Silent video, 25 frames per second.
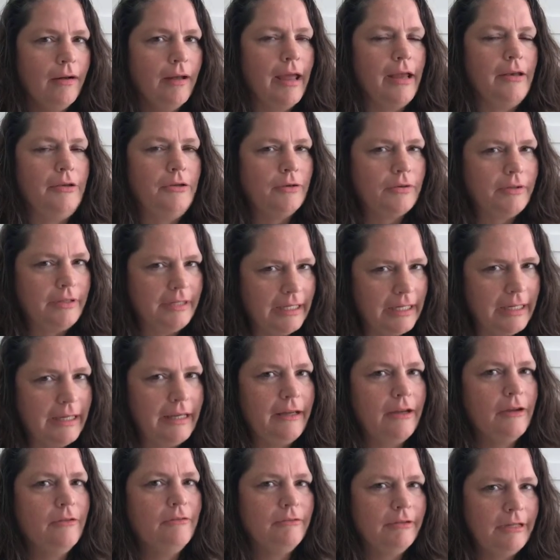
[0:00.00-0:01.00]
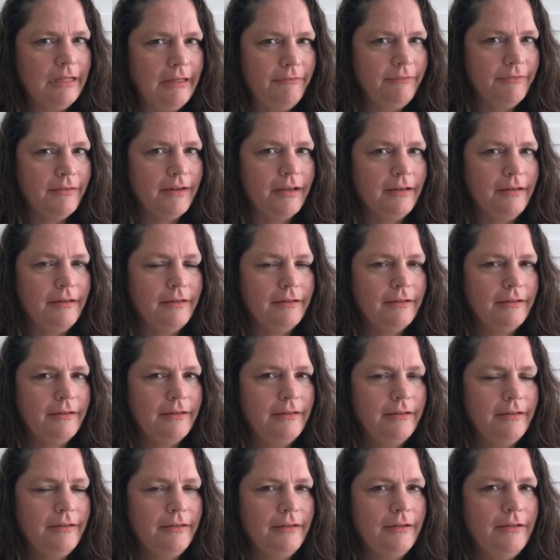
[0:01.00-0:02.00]
and you're getting a refund,
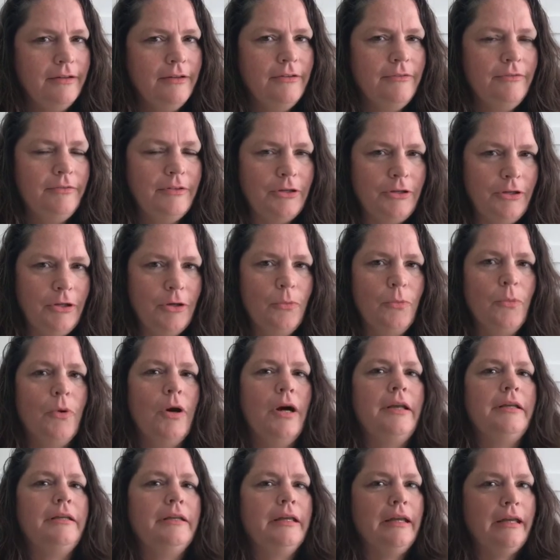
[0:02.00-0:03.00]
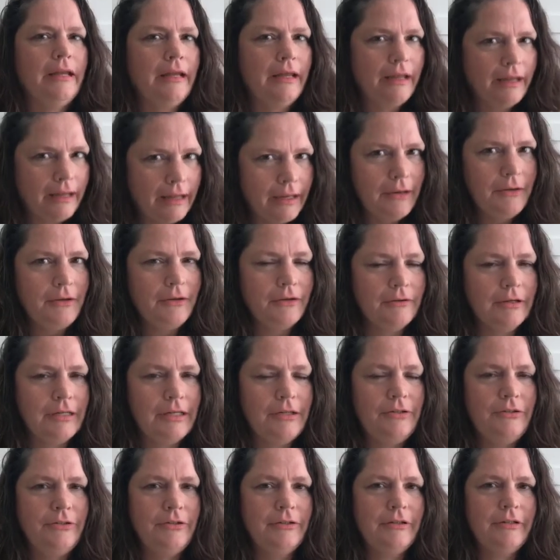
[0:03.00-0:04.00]
then you want to
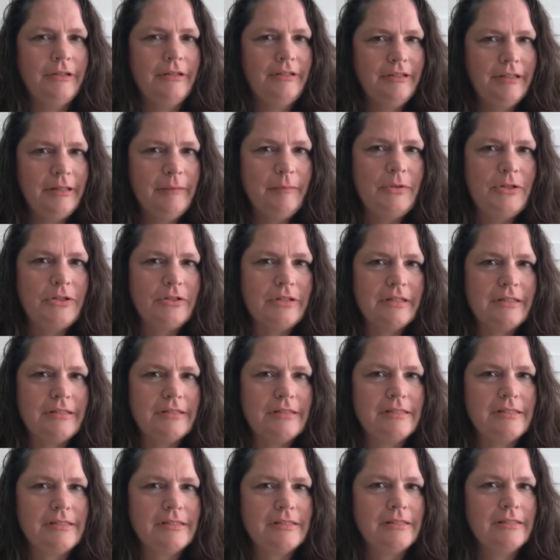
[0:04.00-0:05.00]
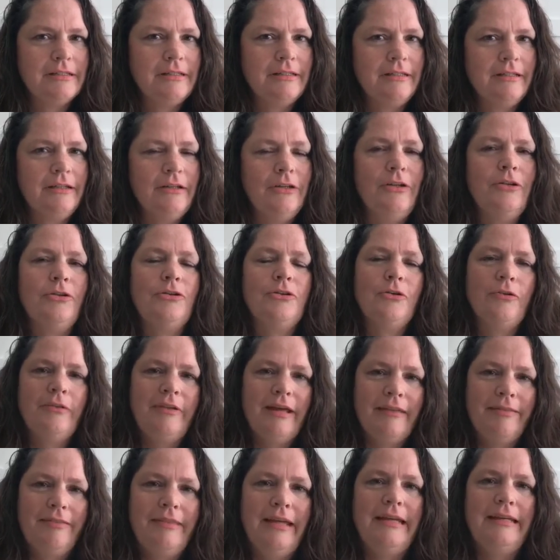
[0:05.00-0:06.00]
increase your exemptions so
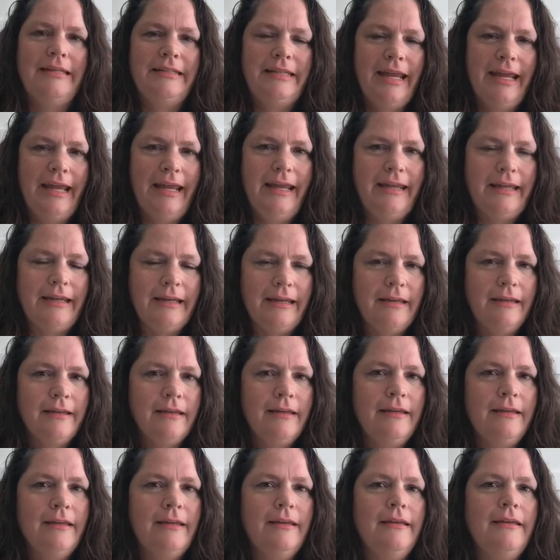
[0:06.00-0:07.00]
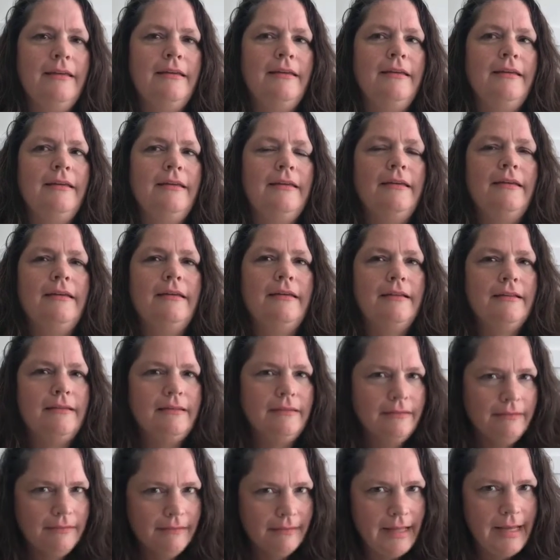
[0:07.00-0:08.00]
that they take
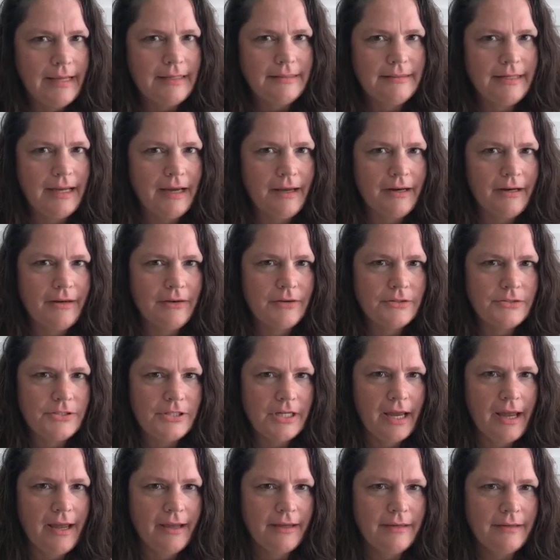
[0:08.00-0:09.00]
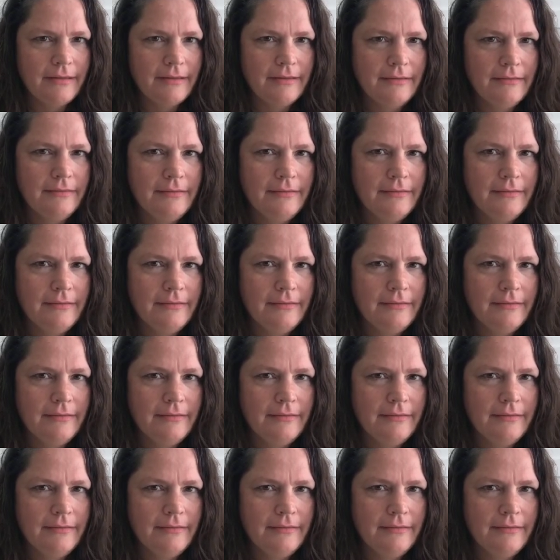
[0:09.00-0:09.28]
less out of your check.